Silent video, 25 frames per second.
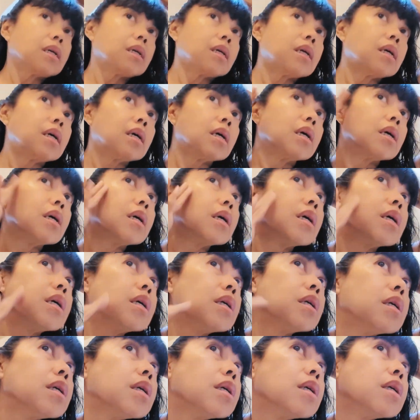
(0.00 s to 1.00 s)

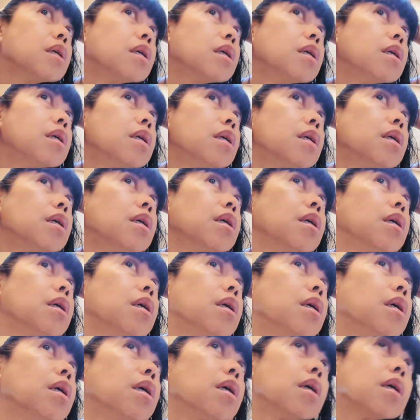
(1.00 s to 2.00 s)

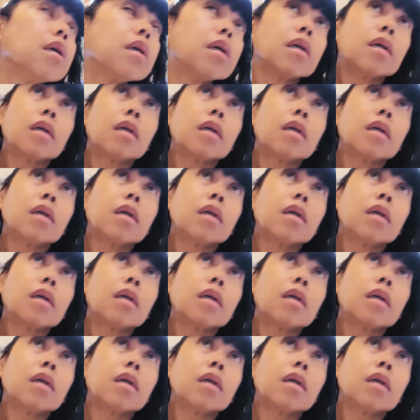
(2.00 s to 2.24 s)
No one is speaking in this clip.